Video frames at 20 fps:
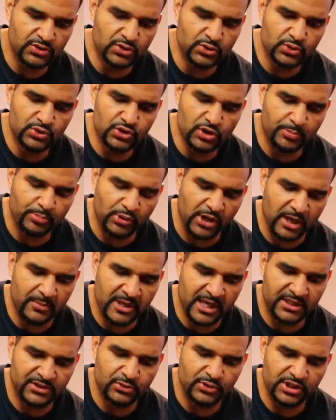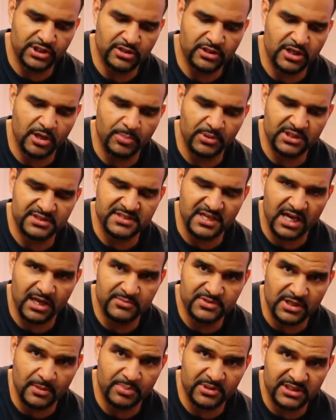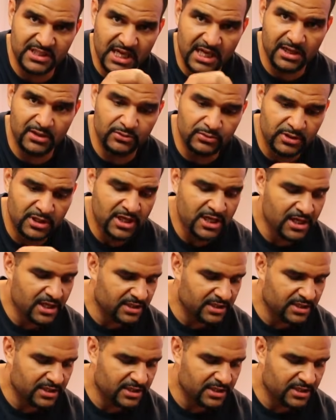use your prime handle here a couple of times up and down.